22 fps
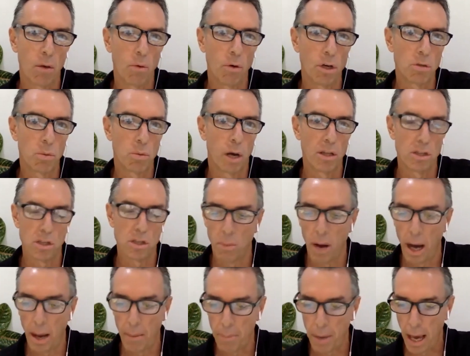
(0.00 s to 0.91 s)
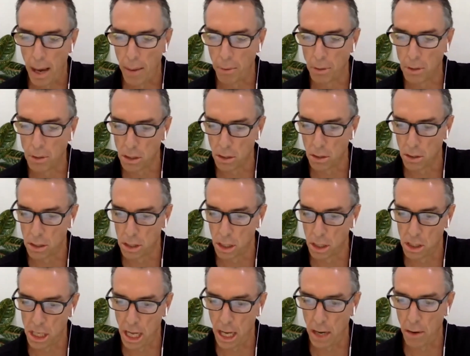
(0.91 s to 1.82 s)
which ones you might be able to
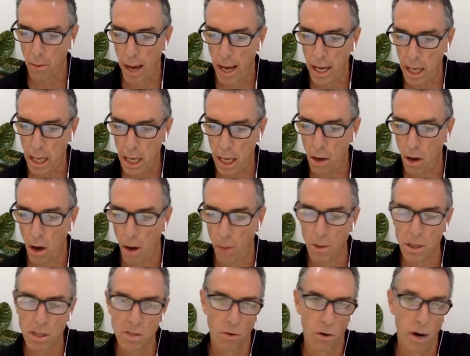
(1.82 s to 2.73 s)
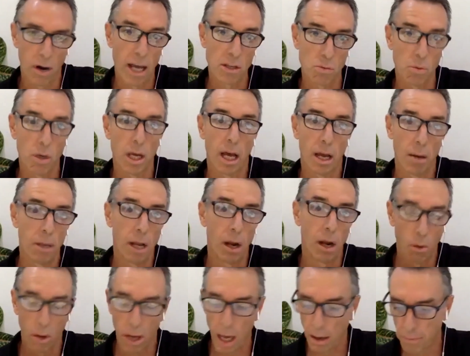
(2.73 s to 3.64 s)
generate e-commerce for, as we're going to be
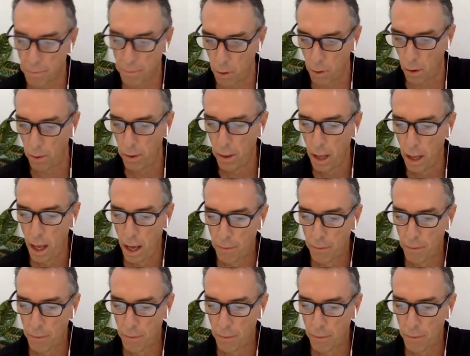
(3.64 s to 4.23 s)
looking for